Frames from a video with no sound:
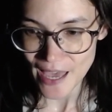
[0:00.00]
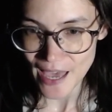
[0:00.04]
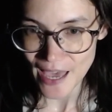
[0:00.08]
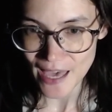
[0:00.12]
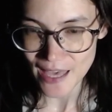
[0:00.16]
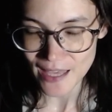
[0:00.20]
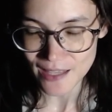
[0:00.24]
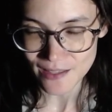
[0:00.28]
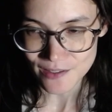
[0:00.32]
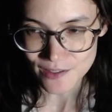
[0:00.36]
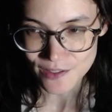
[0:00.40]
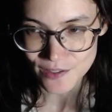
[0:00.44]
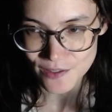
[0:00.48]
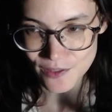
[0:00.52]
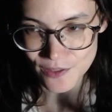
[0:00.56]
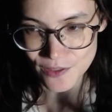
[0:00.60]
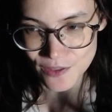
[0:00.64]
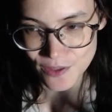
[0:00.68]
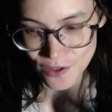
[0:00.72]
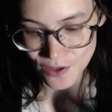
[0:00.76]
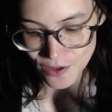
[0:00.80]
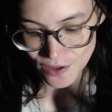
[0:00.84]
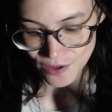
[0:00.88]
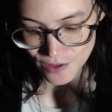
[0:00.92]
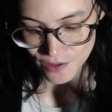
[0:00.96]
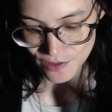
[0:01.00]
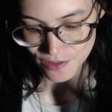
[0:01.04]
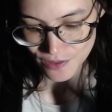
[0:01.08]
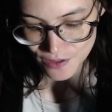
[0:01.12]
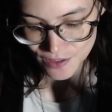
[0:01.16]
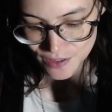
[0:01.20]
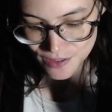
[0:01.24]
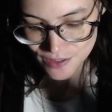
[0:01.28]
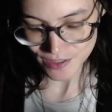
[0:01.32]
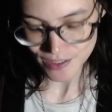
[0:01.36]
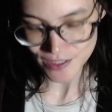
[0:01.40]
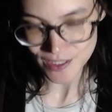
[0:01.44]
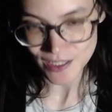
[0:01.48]
and
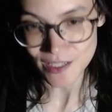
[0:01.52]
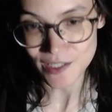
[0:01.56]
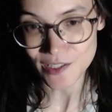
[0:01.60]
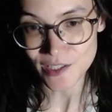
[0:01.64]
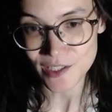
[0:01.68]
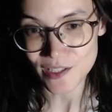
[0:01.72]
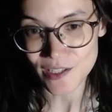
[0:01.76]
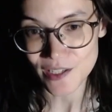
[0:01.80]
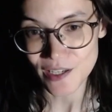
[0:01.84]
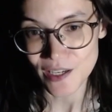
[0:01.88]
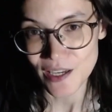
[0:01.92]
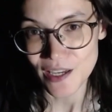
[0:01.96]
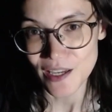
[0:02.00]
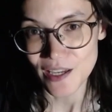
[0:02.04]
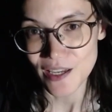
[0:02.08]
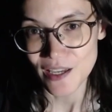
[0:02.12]
the disc